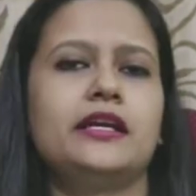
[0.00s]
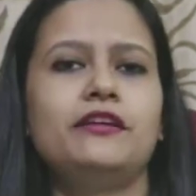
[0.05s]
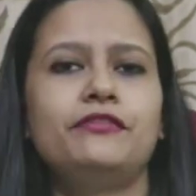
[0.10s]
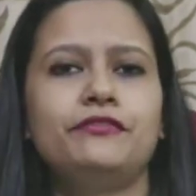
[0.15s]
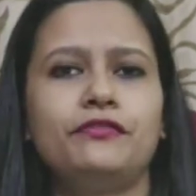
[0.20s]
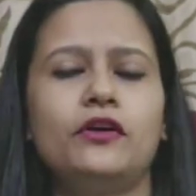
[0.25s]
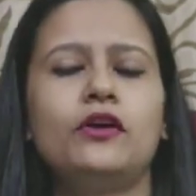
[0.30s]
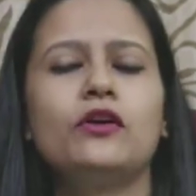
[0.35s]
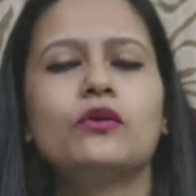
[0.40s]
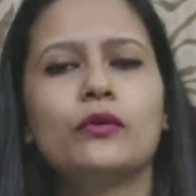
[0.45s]

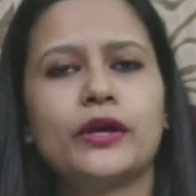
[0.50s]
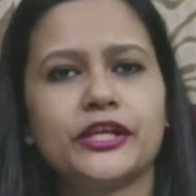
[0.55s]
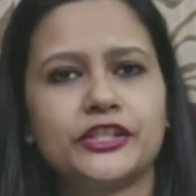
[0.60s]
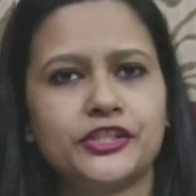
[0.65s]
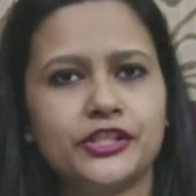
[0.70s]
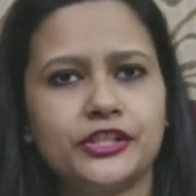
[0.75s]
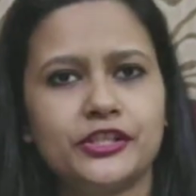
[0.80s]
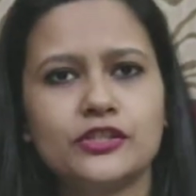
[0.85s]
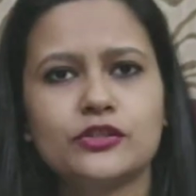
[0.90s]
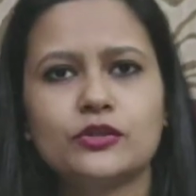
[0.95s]
if a
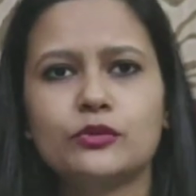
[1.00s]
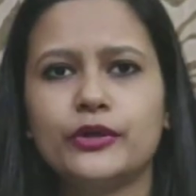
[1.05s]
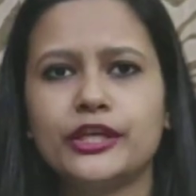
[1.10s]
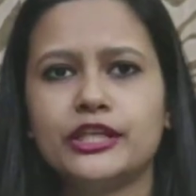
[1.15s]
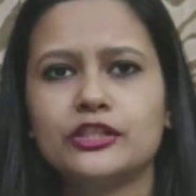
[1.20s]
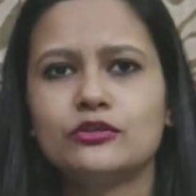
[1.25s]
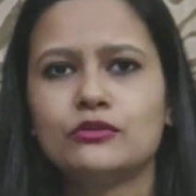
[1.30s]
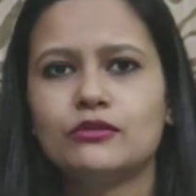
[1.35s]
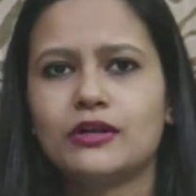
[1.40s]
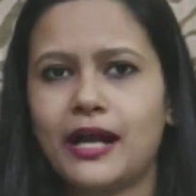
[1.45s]
question is
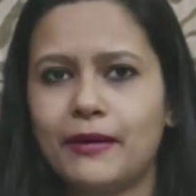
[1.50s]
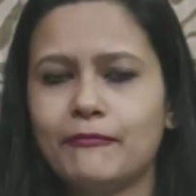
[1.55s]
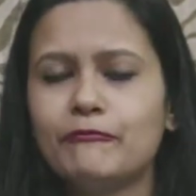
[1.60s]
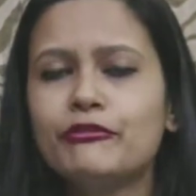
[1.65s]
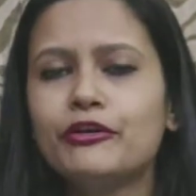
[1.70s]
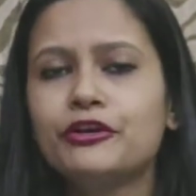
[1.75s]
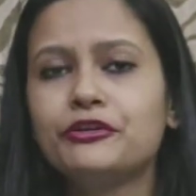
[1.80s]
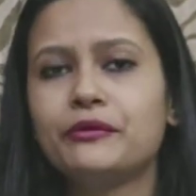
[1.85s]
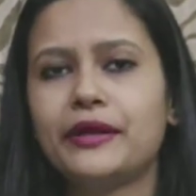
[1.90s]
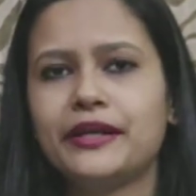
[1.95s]
going to come
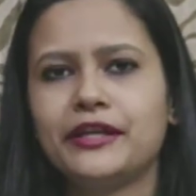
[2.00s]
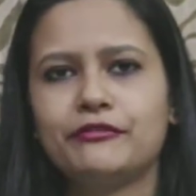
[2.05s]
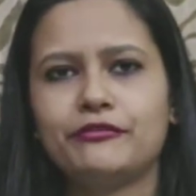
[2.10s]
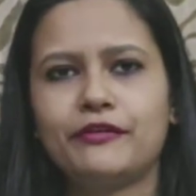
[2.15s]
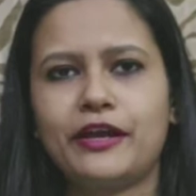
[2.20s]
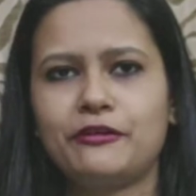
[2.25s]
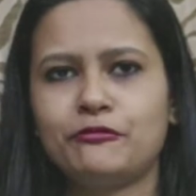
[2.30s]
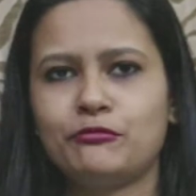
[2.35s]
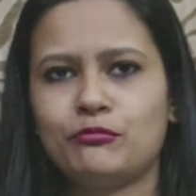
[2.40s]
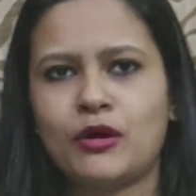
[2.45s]
for
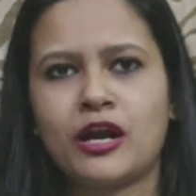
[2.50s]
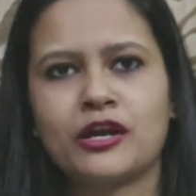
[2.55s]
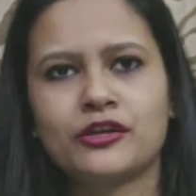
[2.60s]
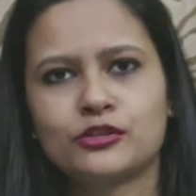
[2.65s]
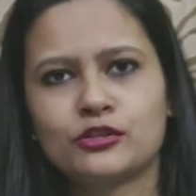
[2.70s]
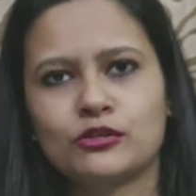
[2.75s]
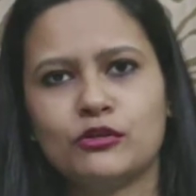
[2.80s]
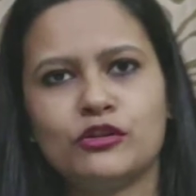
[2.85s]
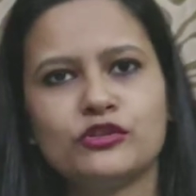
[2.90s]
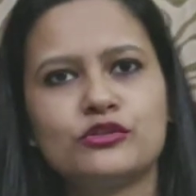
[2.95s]
25
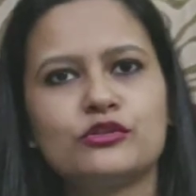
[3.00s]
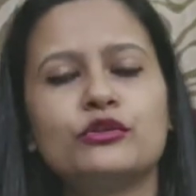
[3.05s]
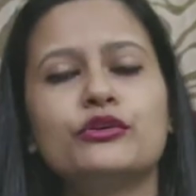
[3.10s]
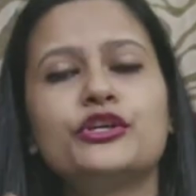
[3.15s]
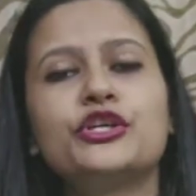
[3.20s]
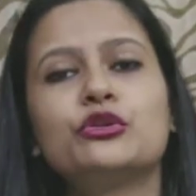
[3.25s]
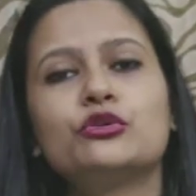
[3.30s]
marks also,